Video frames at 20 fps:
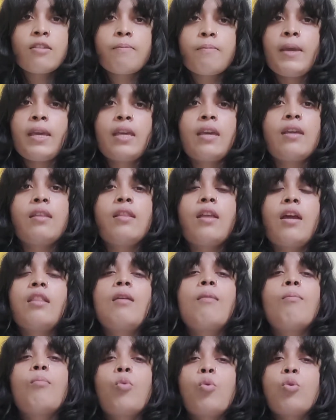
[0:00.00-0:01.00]
speaking, they are
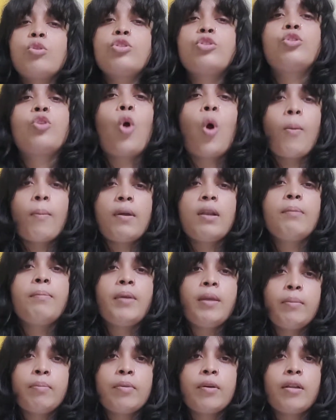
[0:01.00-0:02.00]
the most normal
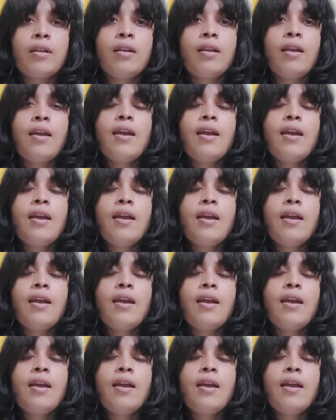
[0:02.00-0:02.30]
people.